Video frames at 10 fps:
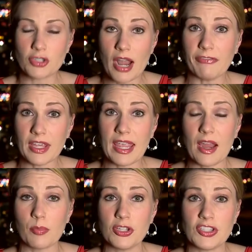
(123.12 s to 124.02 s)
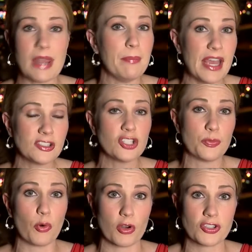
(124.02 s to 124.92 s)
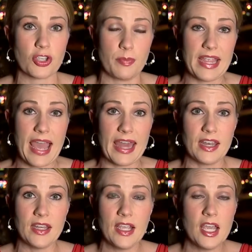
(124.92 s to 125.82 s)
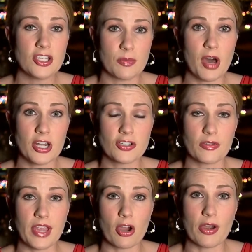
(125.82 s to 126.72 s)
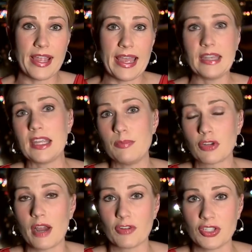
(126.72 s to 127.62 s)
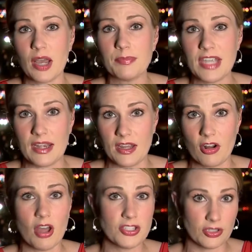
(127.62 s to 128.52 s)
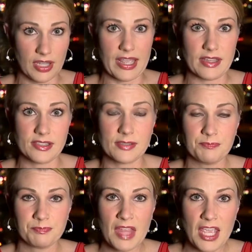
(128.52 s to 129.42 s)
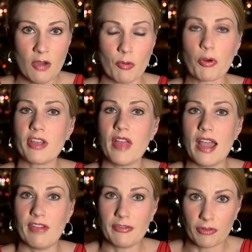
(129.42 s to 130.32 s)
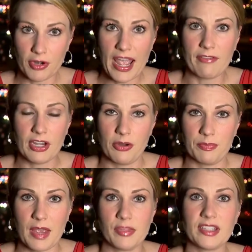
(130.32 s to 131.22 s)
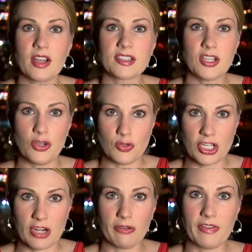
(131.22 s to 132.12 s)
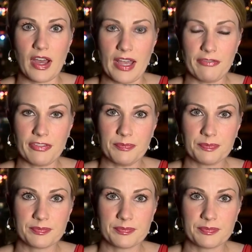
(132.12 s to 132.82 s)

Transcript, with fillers: traffic cameras and message boards could be added to monitor the area and keep drivers updated on delays. Reporting live on Fern Avenue, Emily Luxen, News Channel 5.